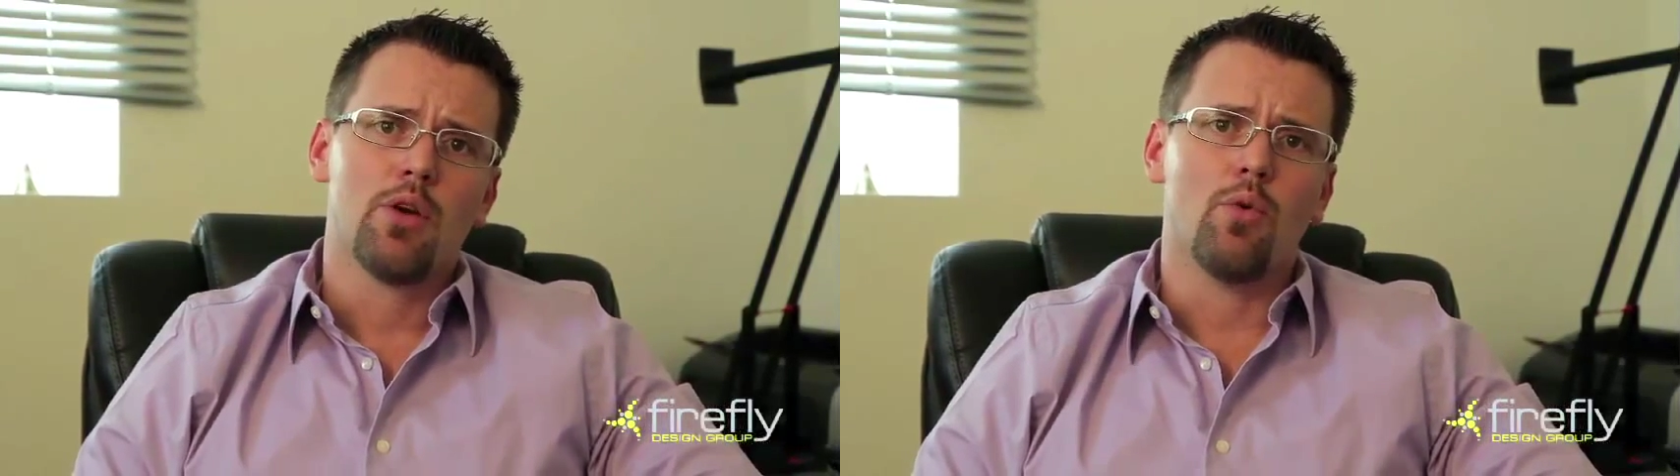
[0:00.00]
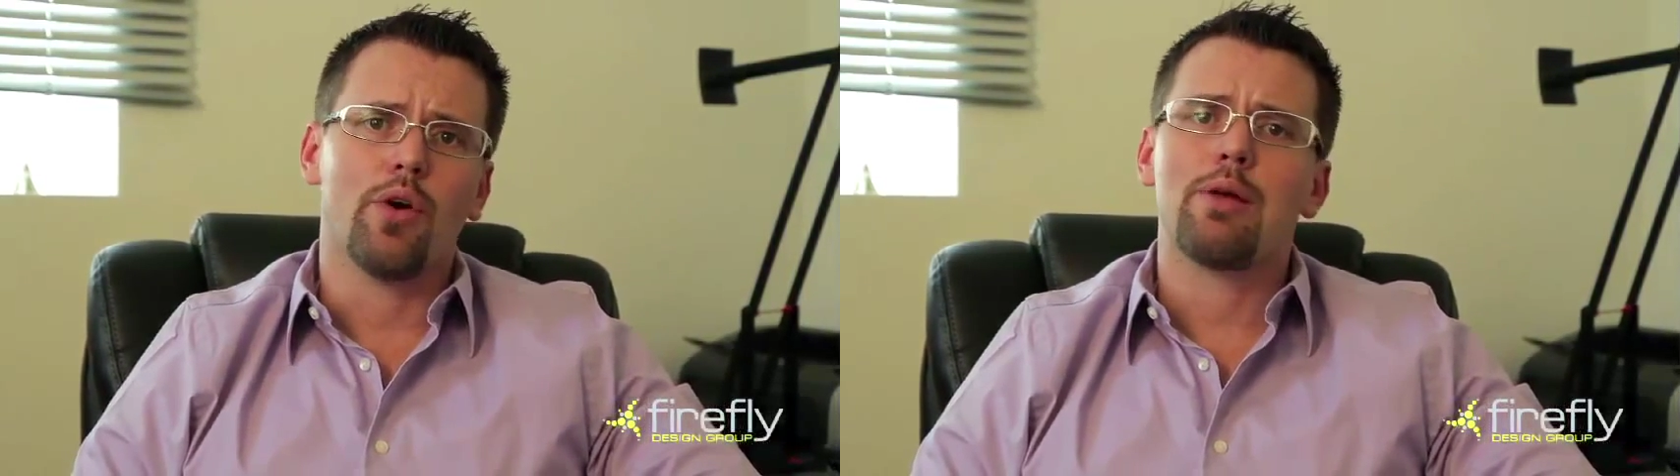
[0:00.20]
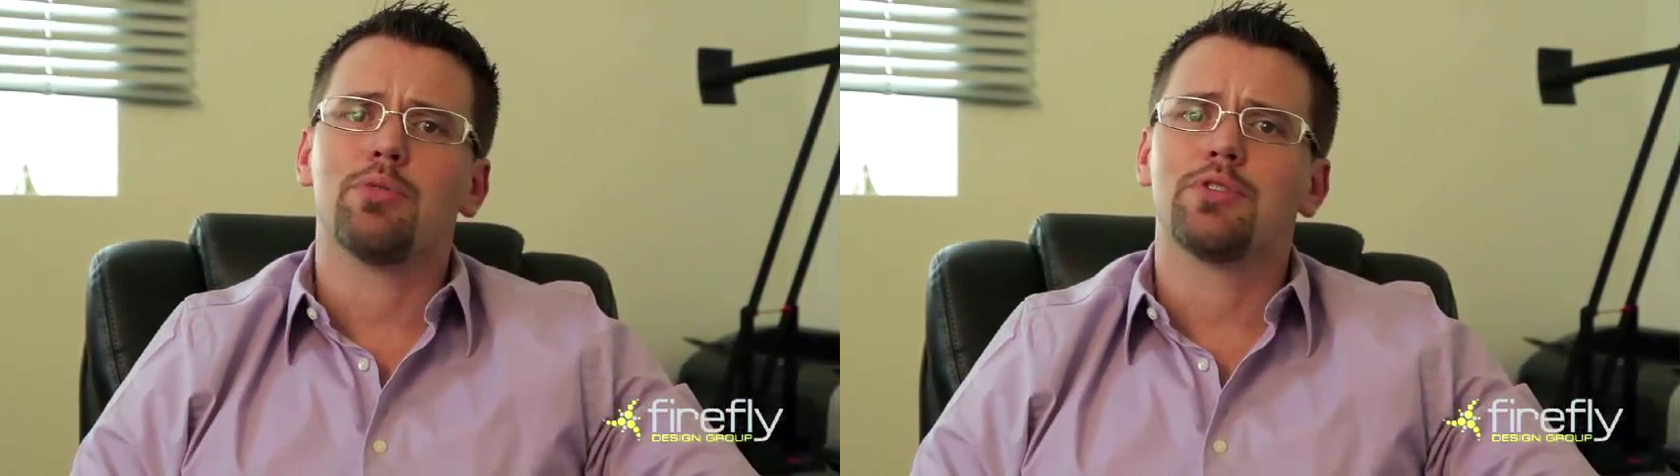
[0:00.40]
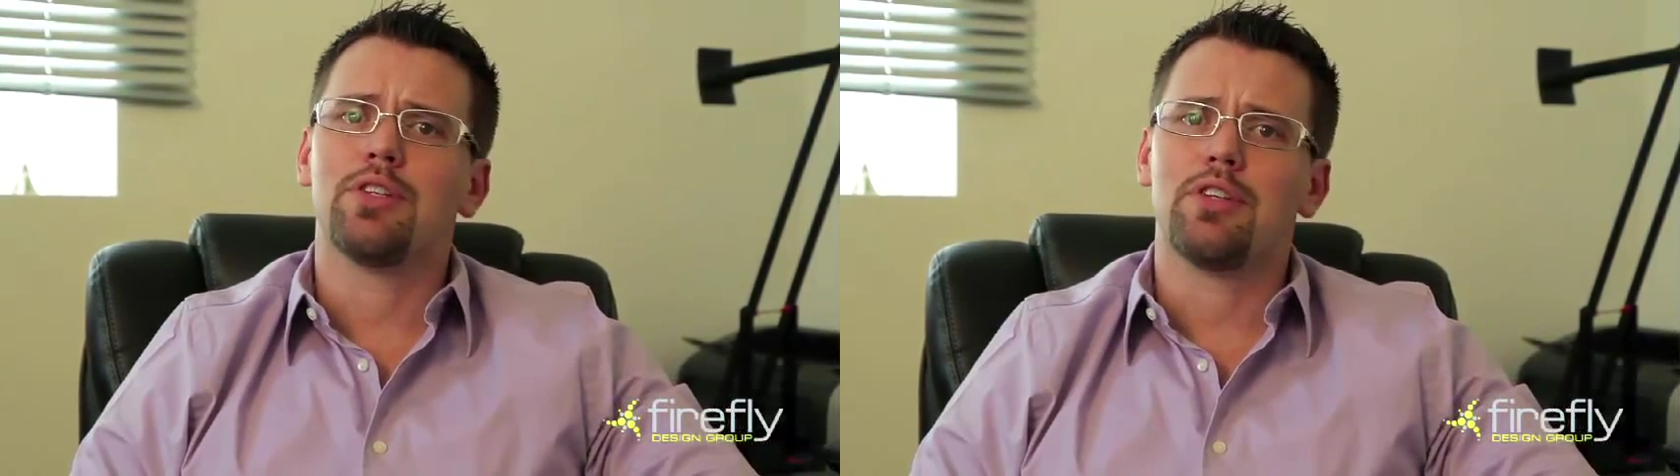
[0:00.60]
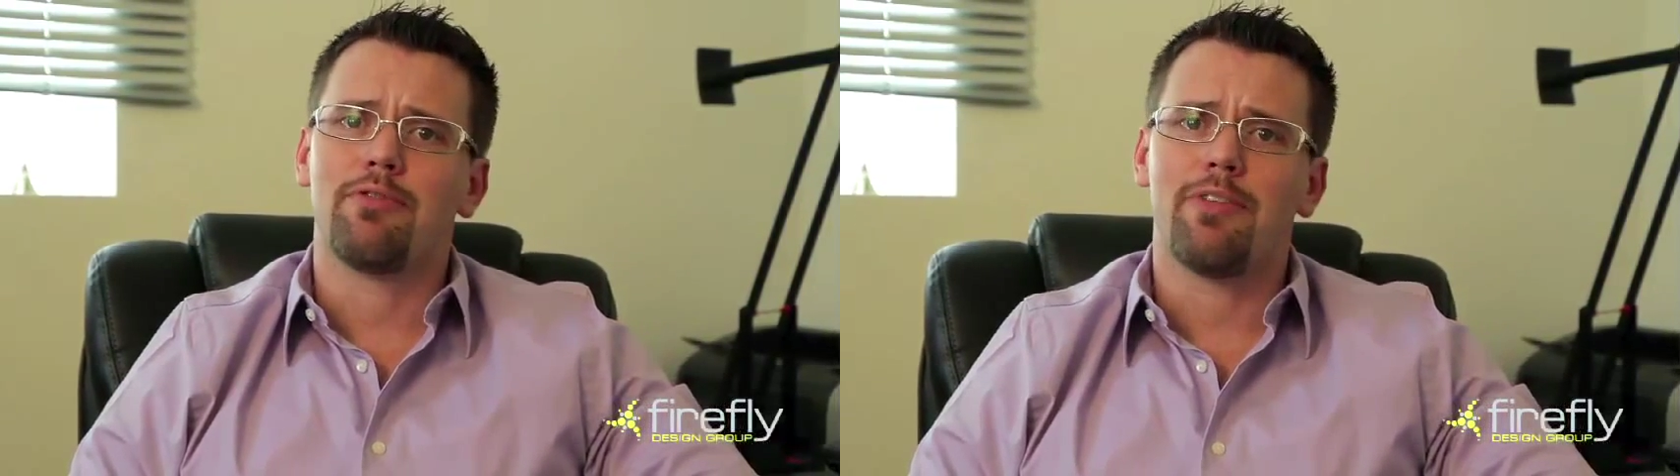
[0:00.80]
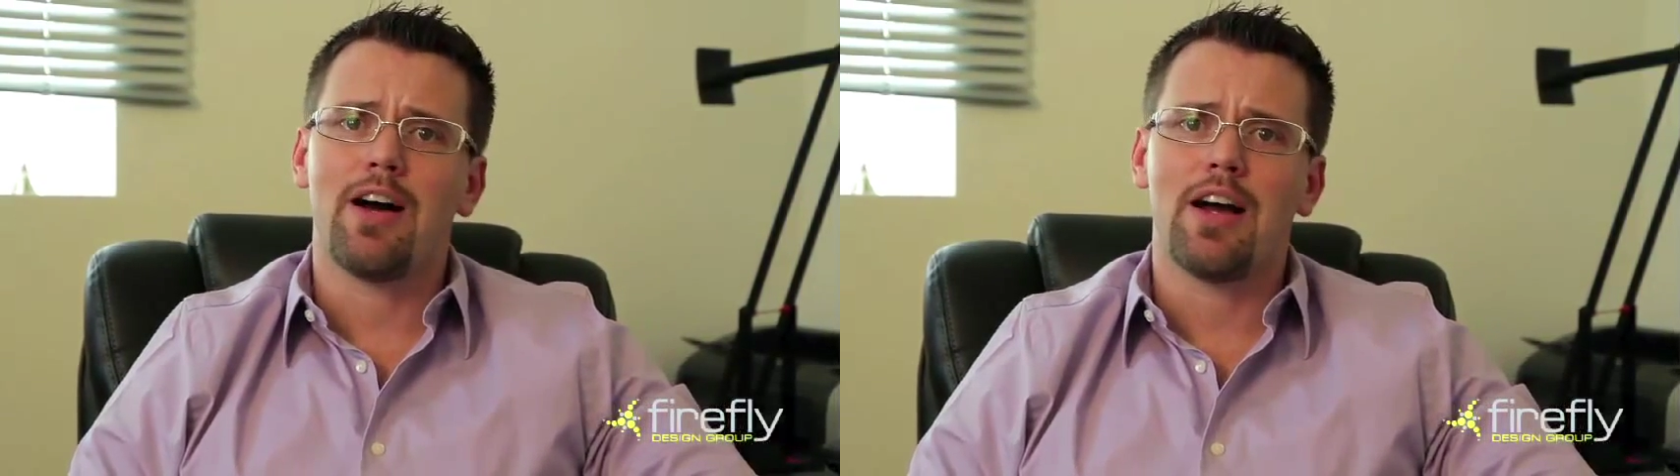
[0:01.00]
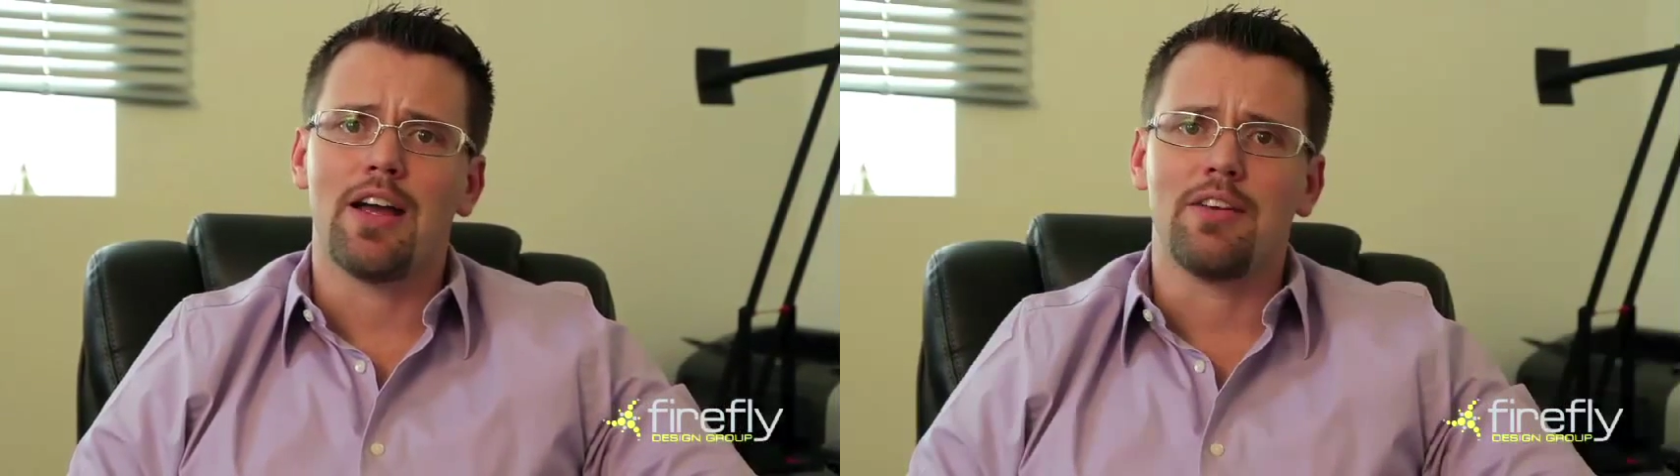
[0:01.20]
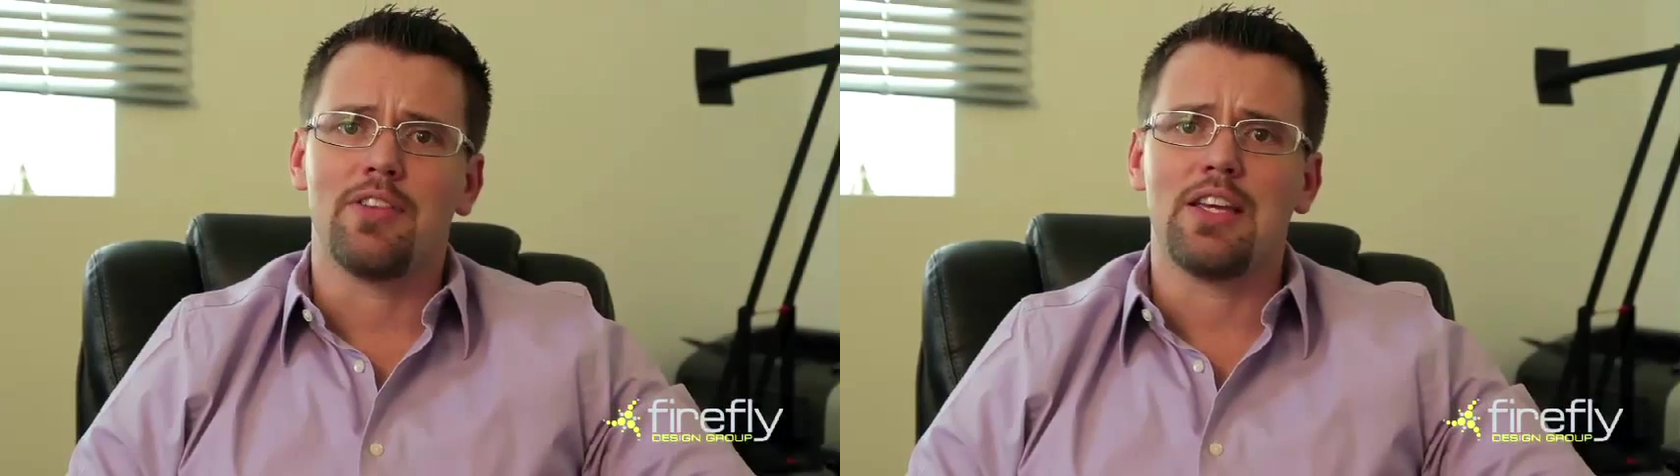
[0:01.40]
we're able to
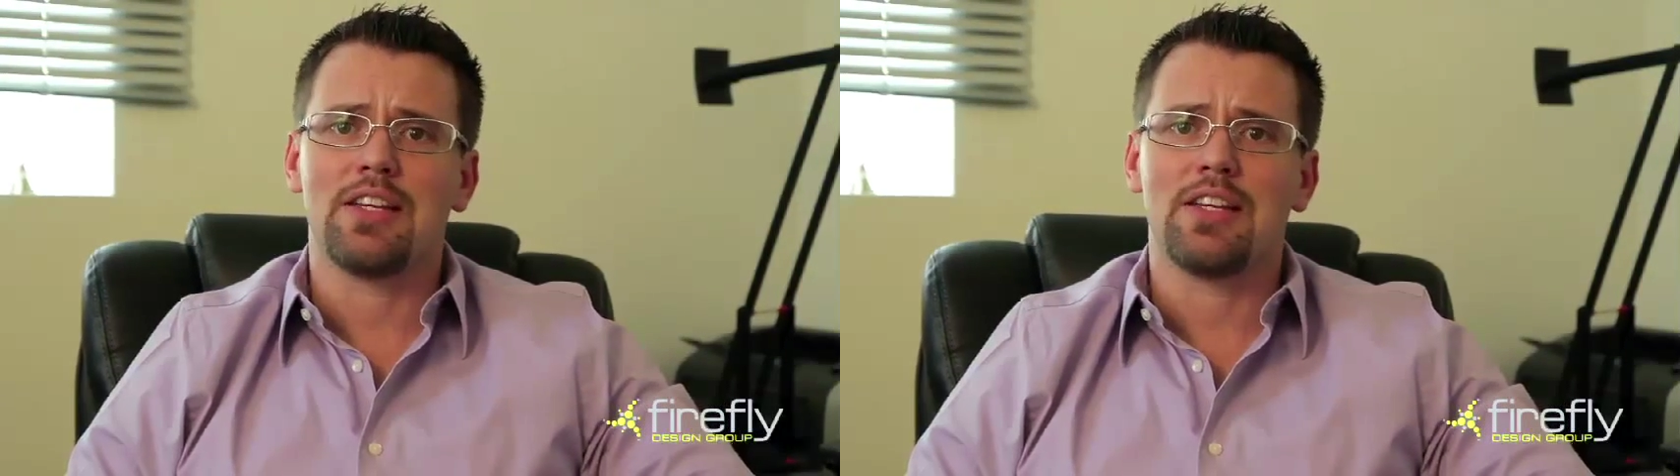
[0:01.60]
define the